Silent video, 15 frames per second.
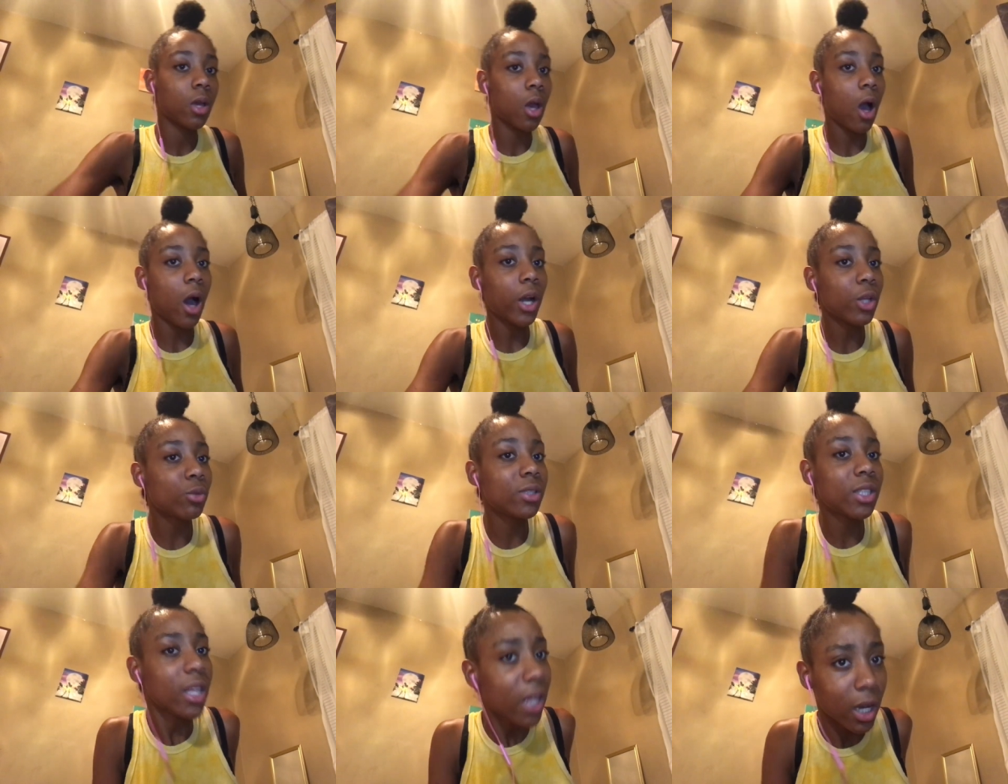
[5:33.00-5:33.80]
Are you
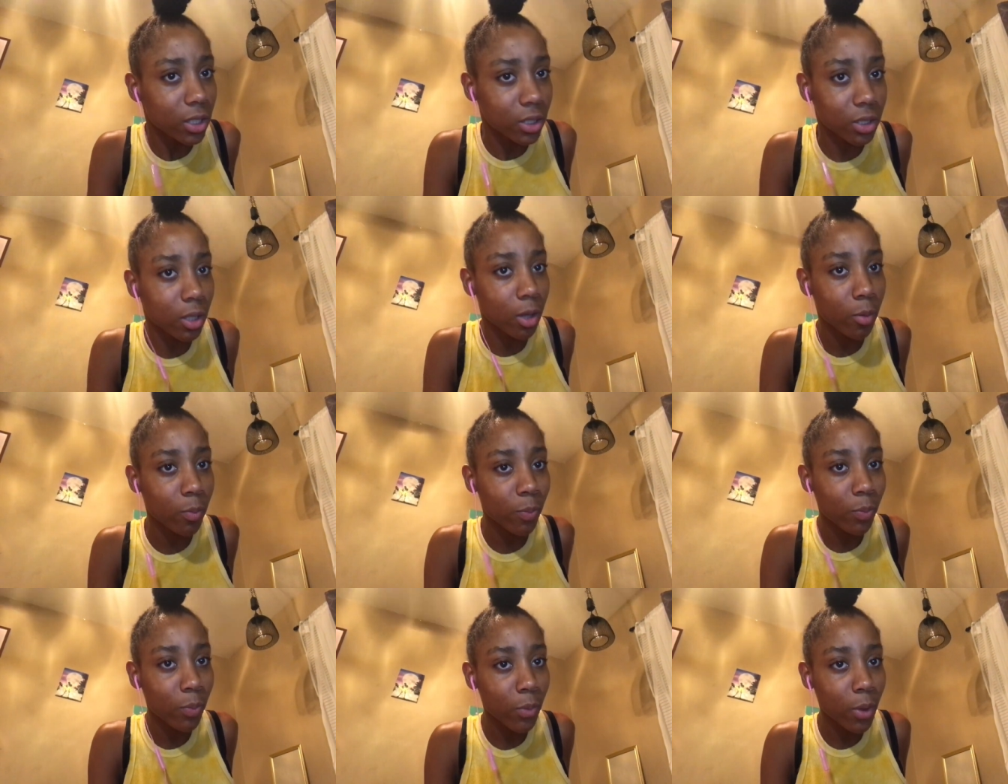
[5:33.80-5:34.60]
serious?
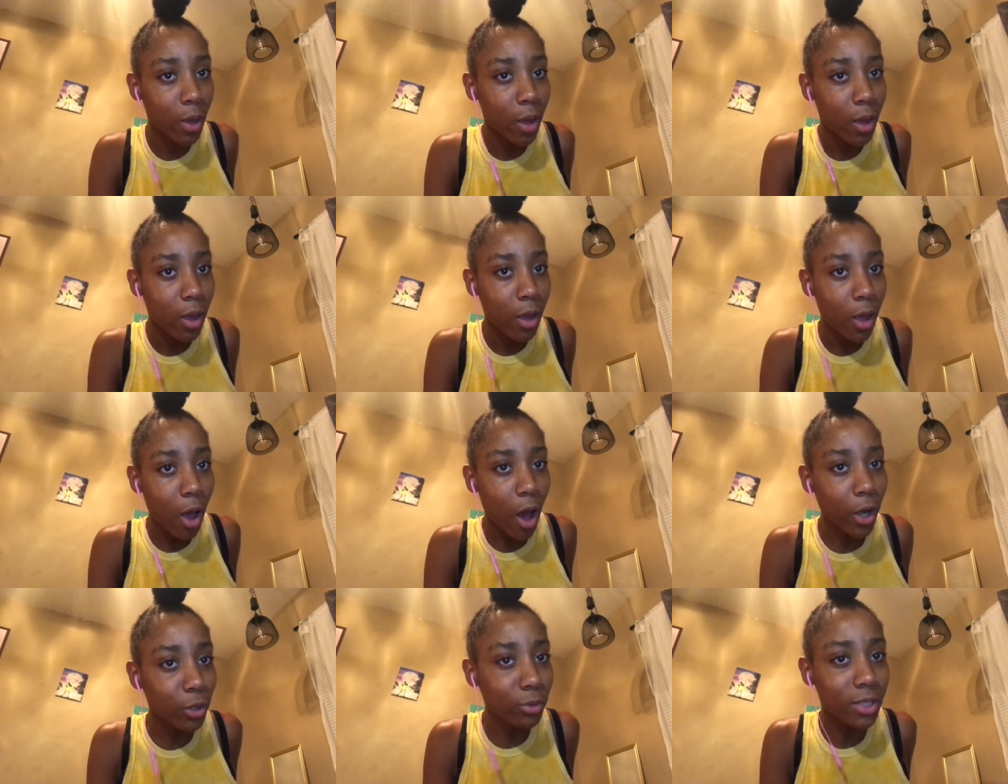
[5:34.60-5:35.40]

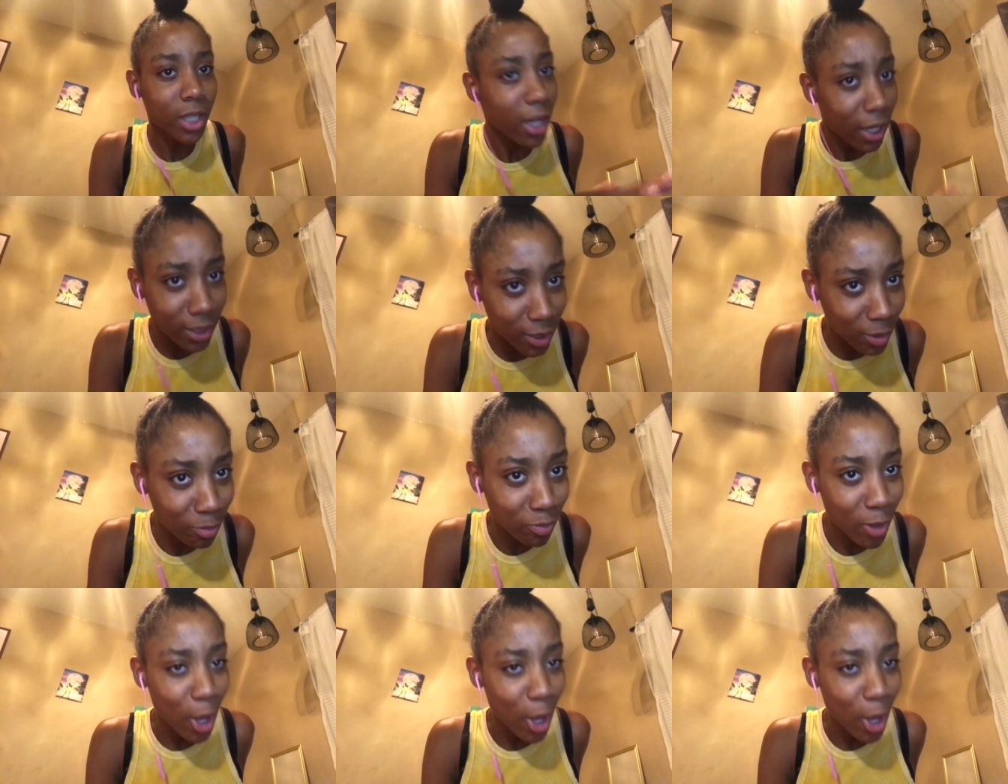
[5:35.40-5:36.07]
Are you serious?